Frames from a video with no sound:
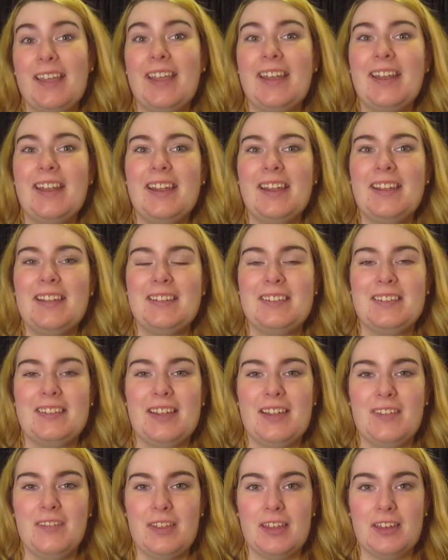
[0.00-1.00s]
and I still
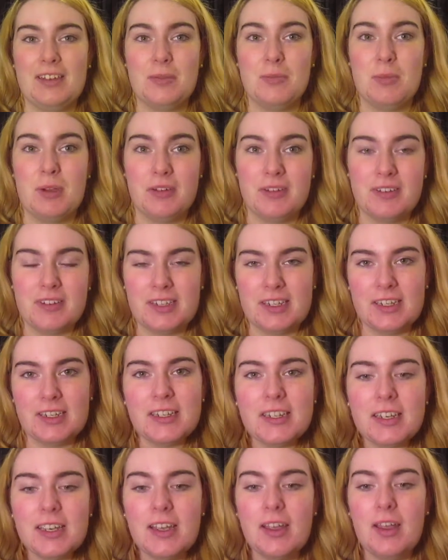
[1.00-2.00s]
have yet to post it.
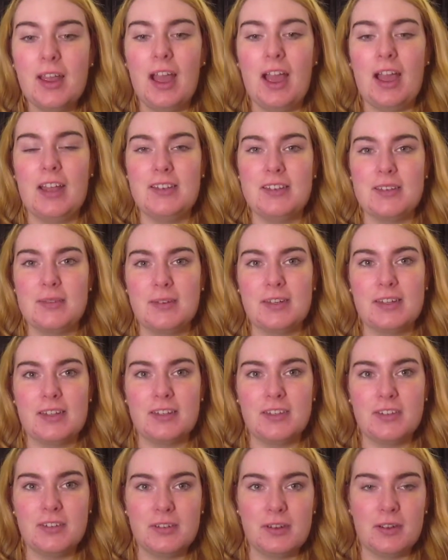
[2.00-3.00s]
I just want to
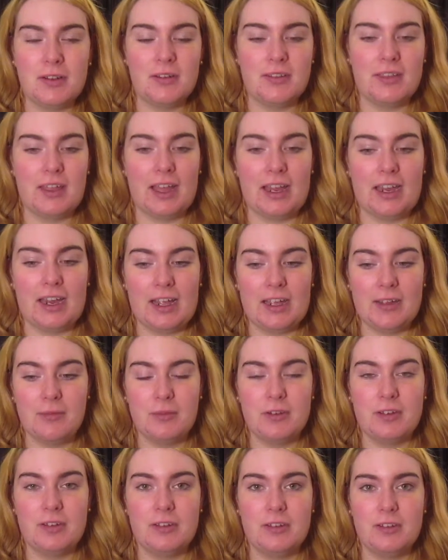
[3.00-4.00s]
let you know that I
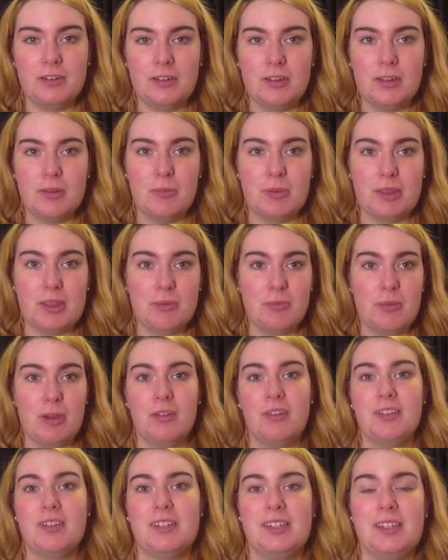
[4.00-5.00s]
will be
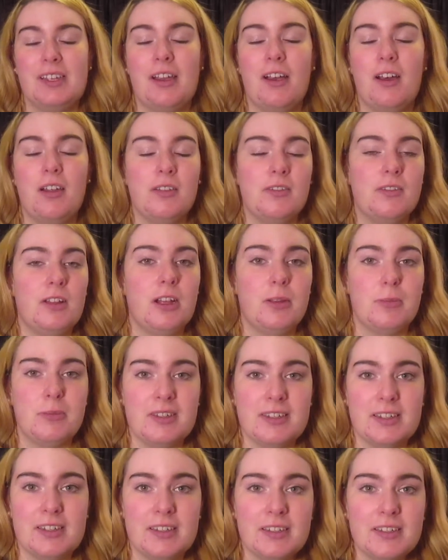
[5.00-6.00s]
posting all the
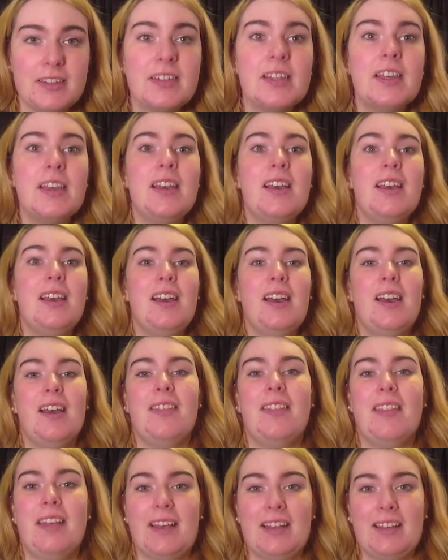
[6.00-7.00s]
Vlogmases
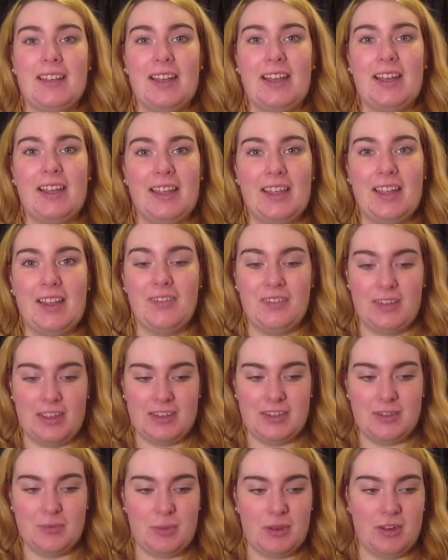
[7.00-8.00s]
that I have yet
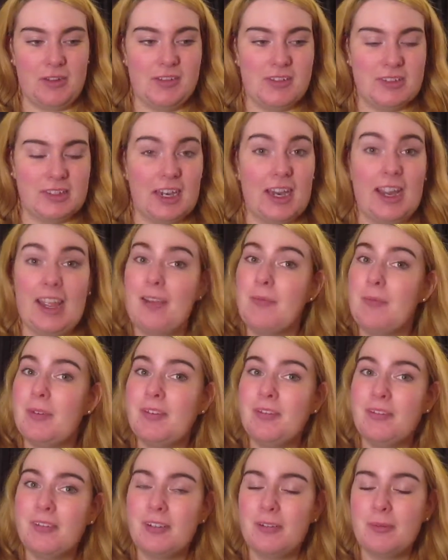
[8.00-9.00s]
to post. I have
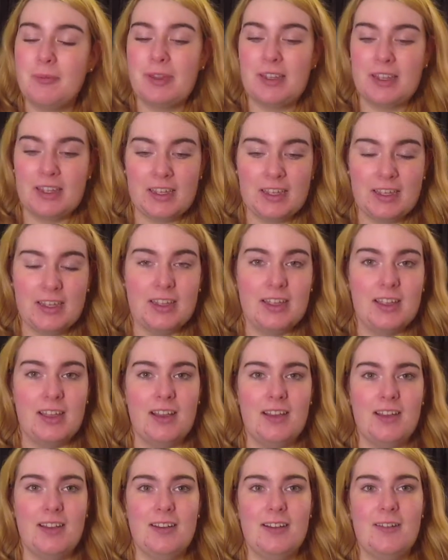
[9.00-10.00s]
been filming,
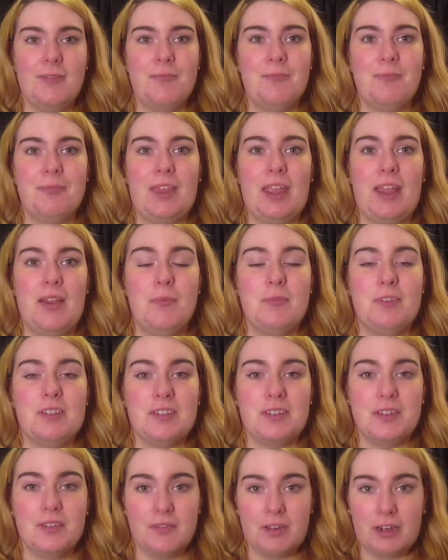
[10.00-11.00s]
um, I'm
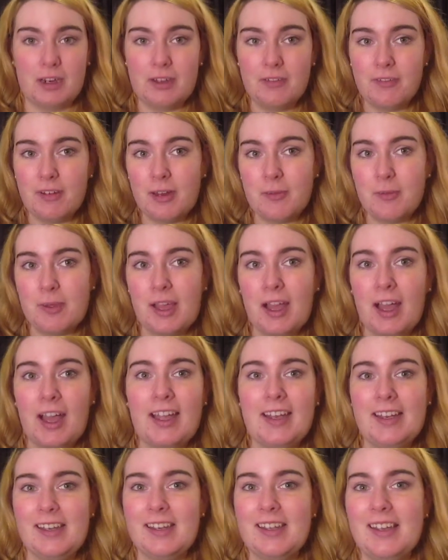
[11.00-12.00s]
just very far
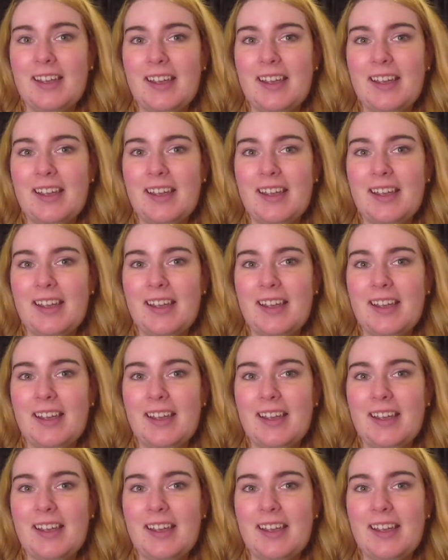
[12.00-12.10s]
behind.